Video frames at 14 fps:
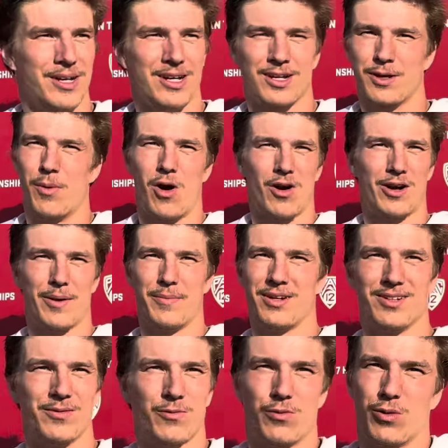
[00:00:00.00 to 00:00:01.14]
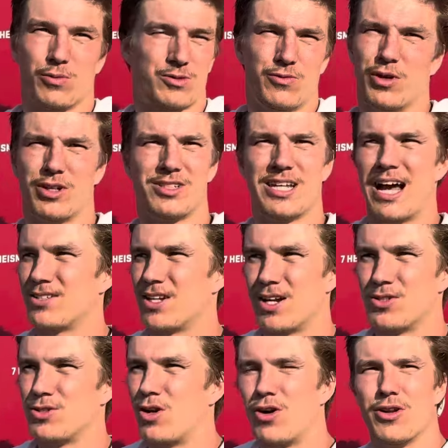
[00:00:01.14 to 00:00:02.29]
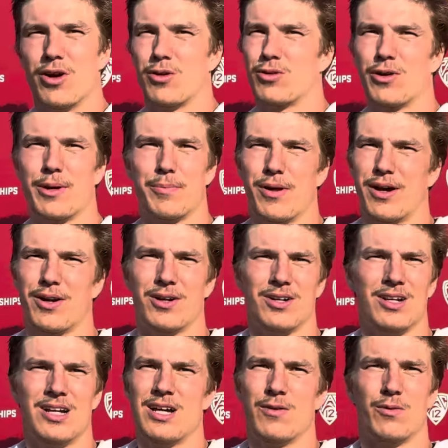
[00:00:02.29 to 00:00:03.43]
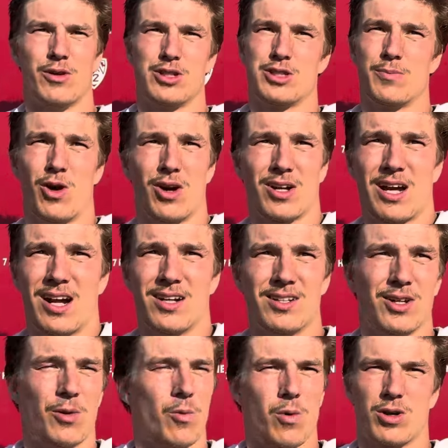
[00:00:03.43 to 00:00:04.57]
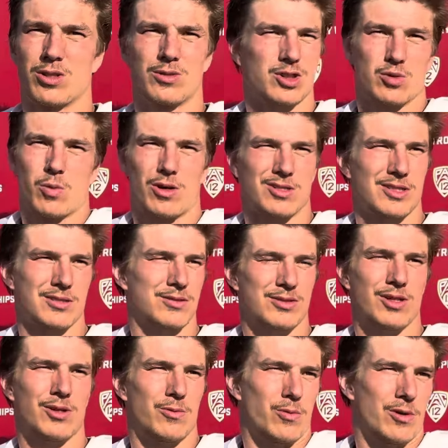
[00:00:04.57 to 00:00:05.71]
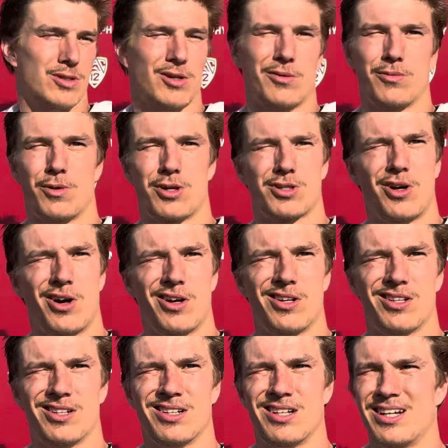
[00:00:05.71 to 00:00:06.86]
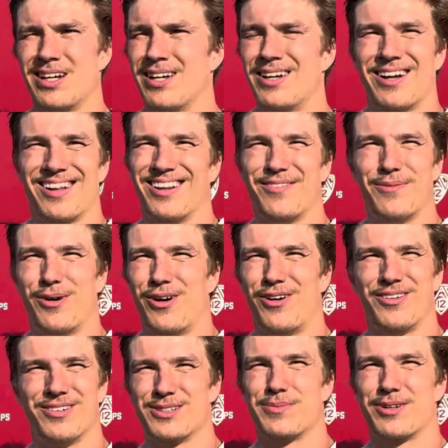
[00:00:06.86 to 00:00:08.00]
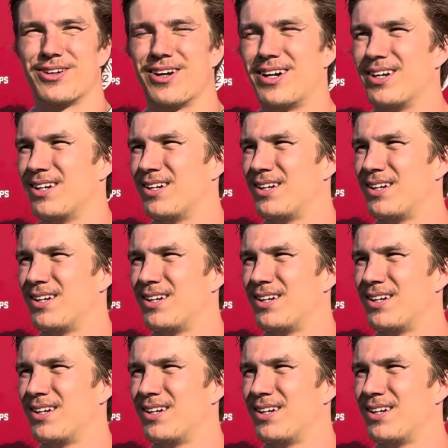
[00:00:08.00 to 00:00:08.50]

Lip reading: Kamari, I mean, really talented, as you all know. Great player, really smart, kind of, you know, works hard, and I love them all. It's been great.